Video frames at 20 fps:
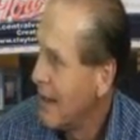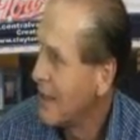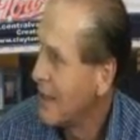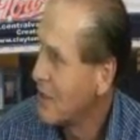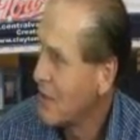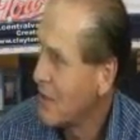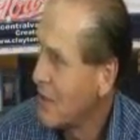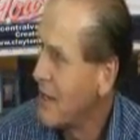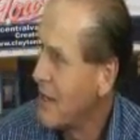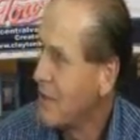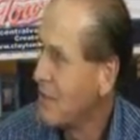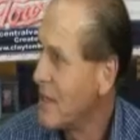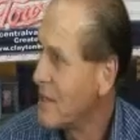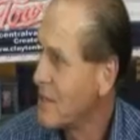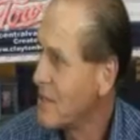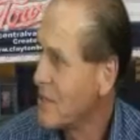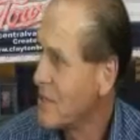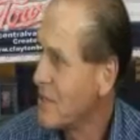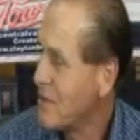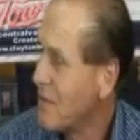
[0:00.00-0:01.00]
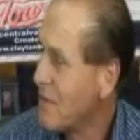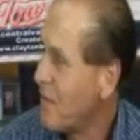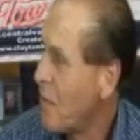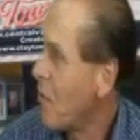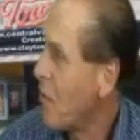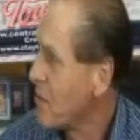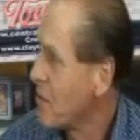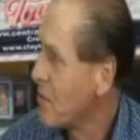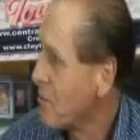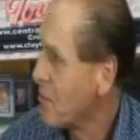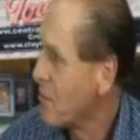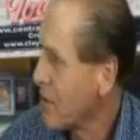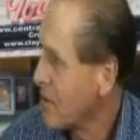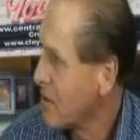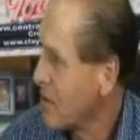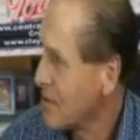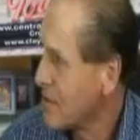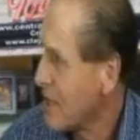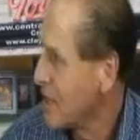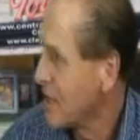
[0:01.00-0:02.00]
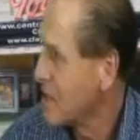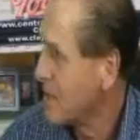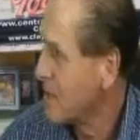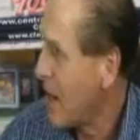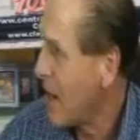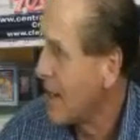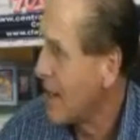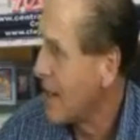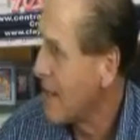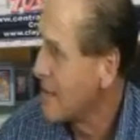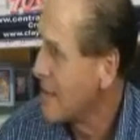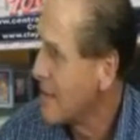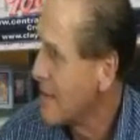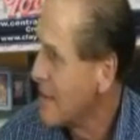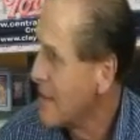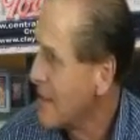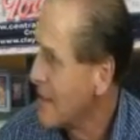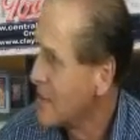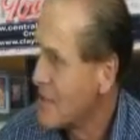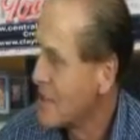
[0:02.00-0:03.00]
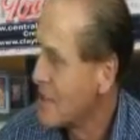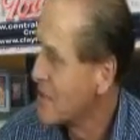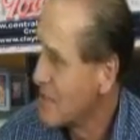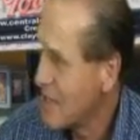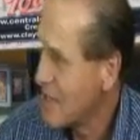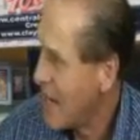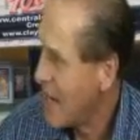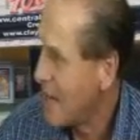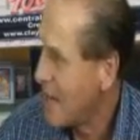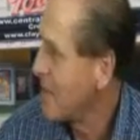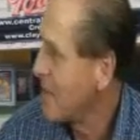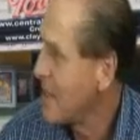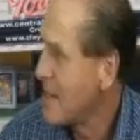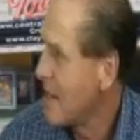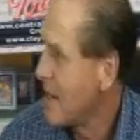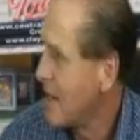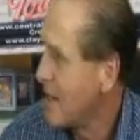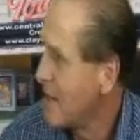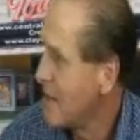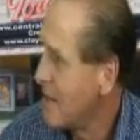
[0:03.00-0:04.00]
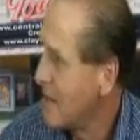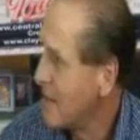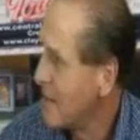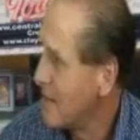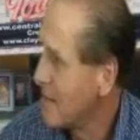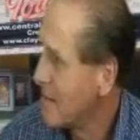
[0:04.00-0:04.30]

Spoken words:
and try to register 400 workers on the spot. It just can't be done.